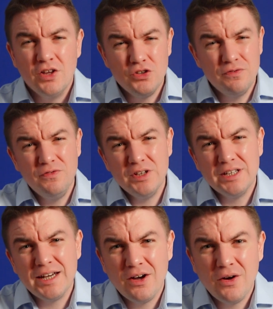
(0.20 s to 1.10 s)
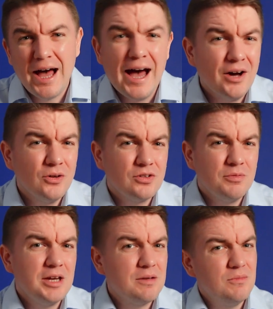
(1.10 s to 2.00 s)
You've figured out how to
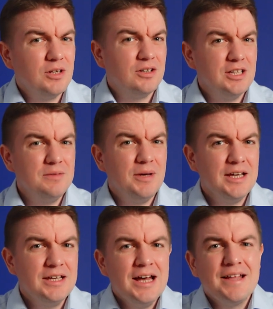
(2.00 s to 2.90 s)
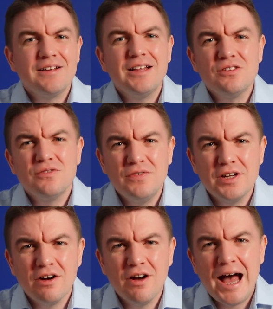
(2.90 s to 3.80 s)
make money on eBay. Now let's
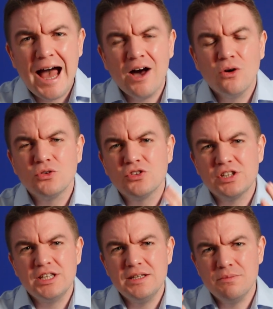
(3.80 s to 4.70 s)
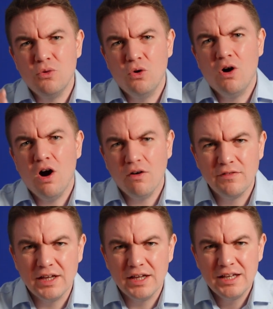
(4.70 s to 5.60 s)
figure out how to keep more of
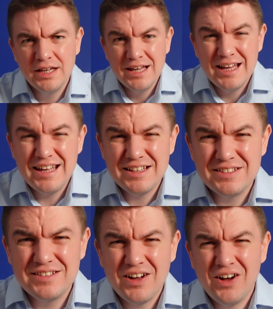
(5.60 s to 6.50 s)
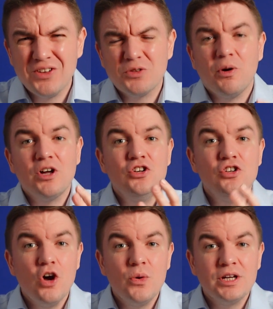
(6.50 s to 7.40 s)
it. It starts by
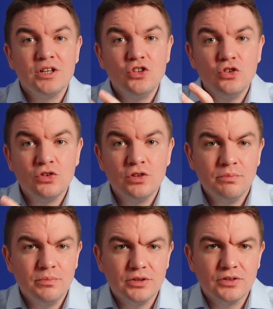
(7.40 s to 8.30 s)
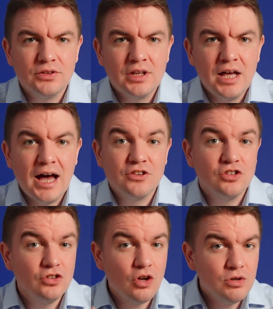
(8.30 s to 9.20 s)
knowing your numbers. And
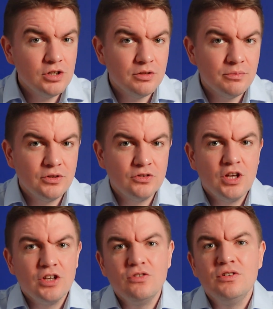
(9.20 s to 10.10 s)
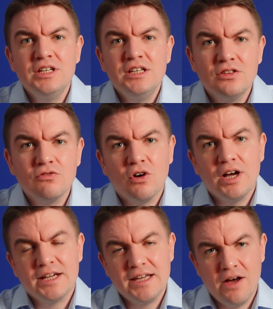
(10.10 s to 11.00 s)
to know your numbers, you need the
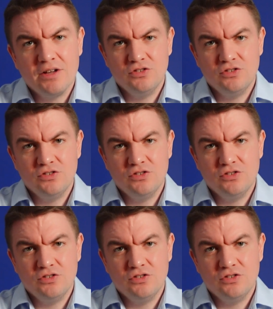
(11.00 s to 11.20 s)
right accounting